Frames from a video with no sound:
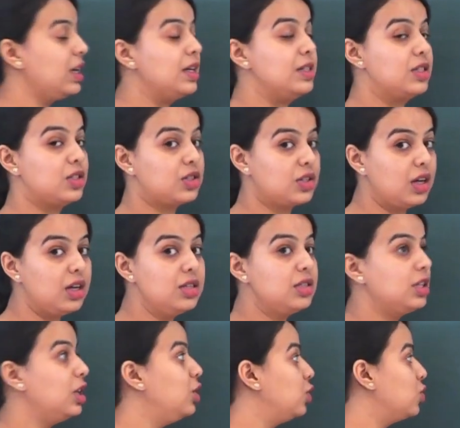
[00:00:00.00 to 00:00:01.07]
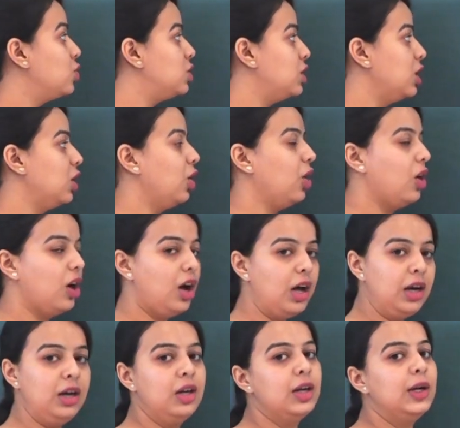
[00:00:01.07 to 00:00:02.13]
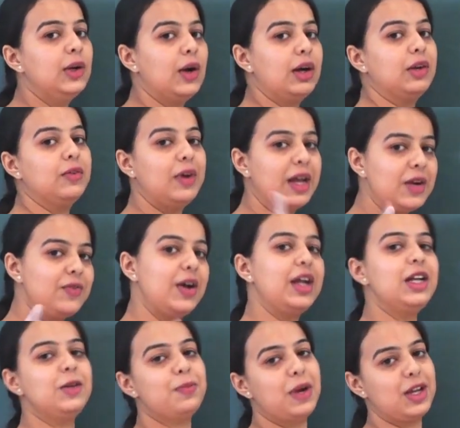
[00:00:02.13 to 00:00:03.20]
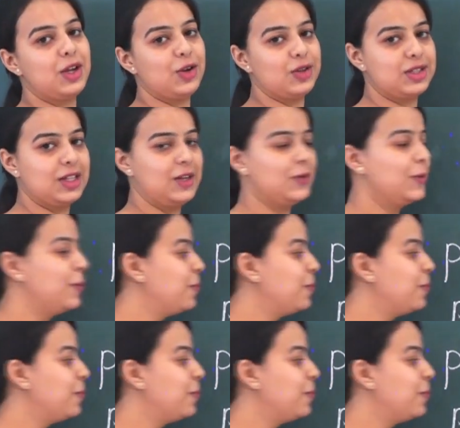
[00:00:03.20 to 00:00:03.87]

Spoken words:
it turns into 0 or not. Verify it by yourself.